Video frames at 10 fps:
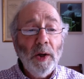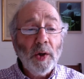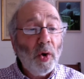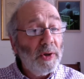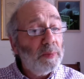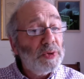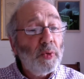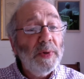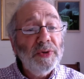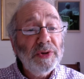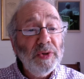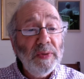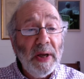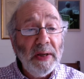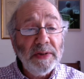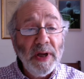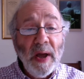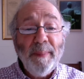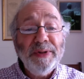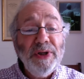Colin was almost too late,
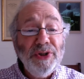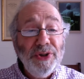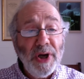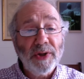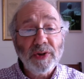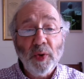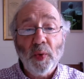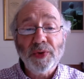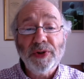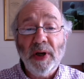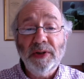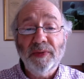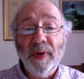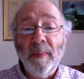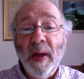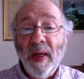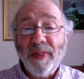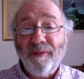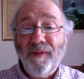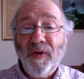but he just caught sight of him,
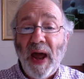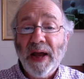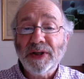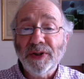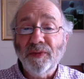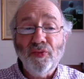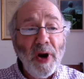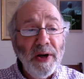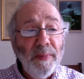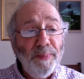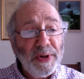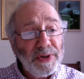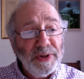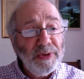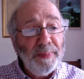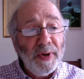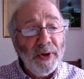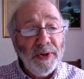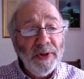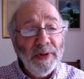the flash of red-breasted
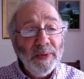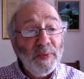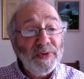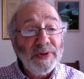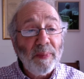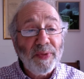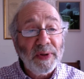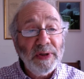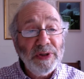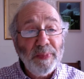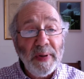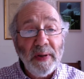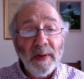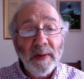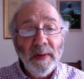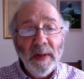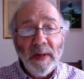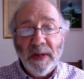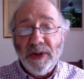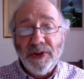bird with something in his beak.
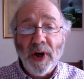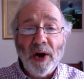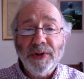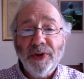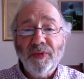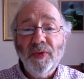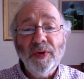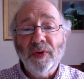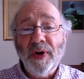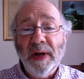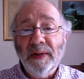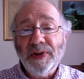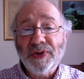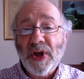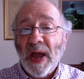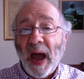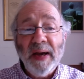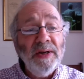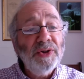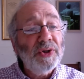He darted through the greenness
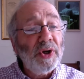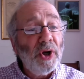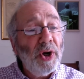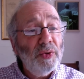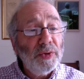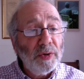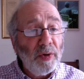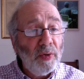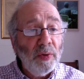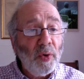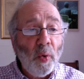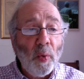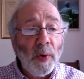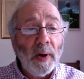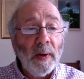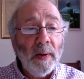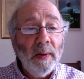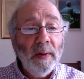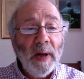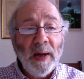and into the close-grown corner,
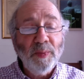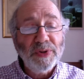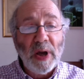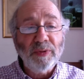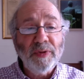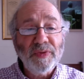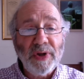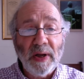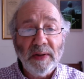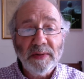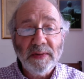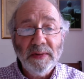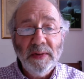and was out of sight.